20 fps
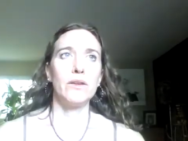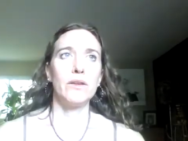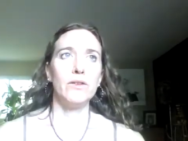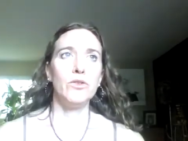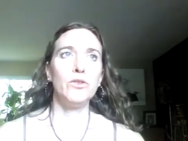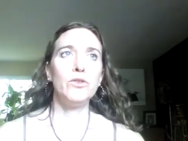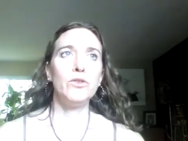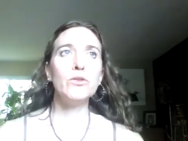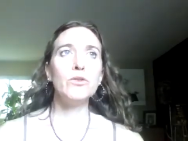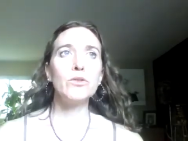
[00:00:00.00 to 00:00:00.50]

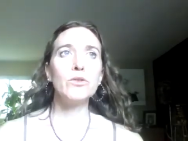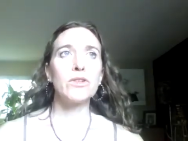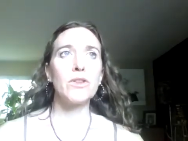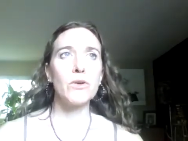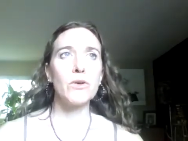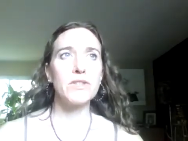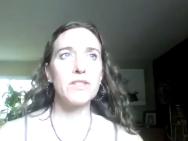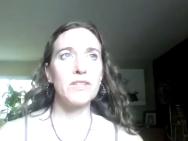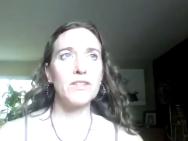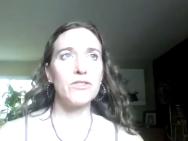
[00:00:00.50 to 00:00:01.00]
you
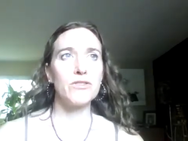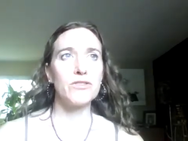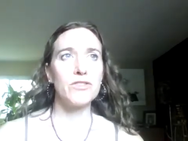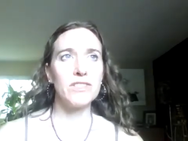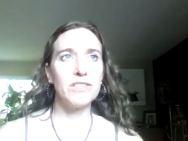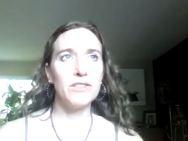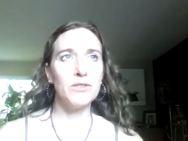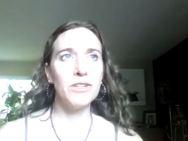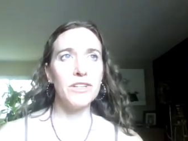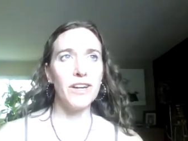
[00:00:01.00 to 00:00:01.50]
closing your
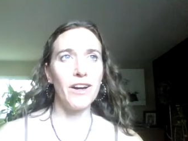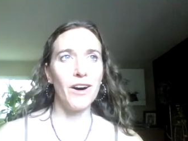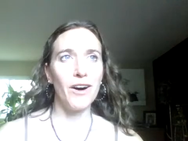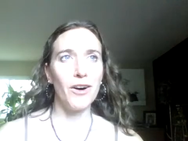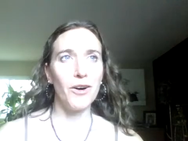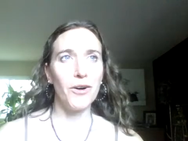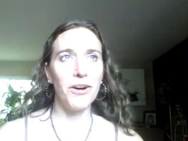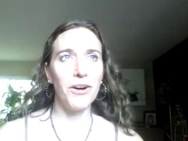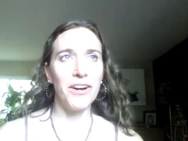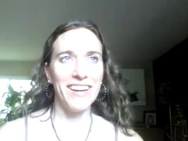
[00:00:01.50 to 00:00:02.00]

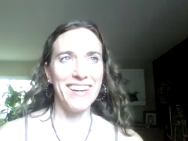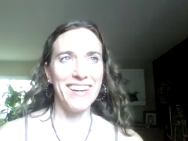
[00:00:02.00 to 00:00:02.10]
studio,